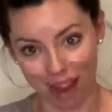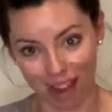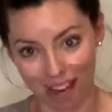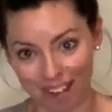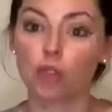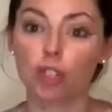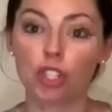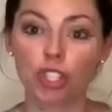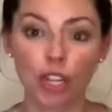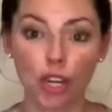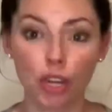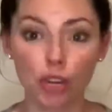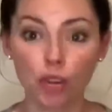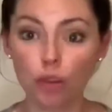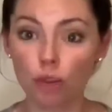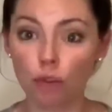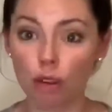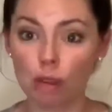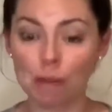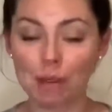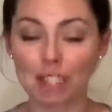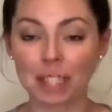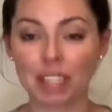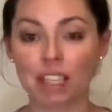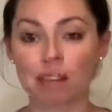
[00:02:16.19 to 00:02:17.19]
Shared
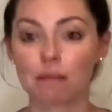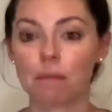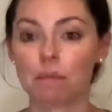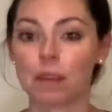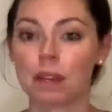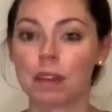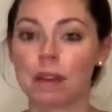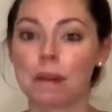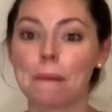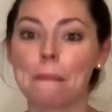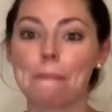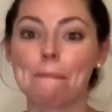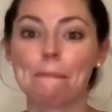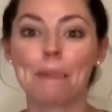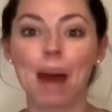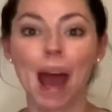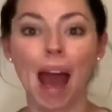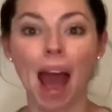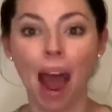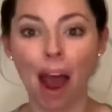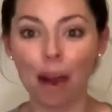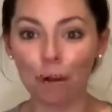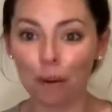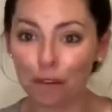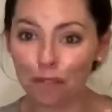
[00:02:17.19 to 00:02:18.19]
agreements can be
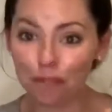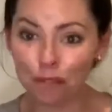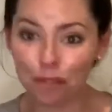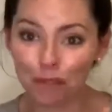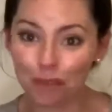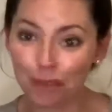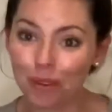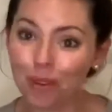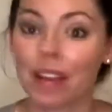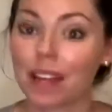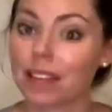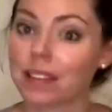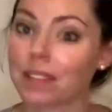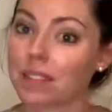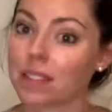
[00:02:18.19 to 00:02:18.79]
powerful yet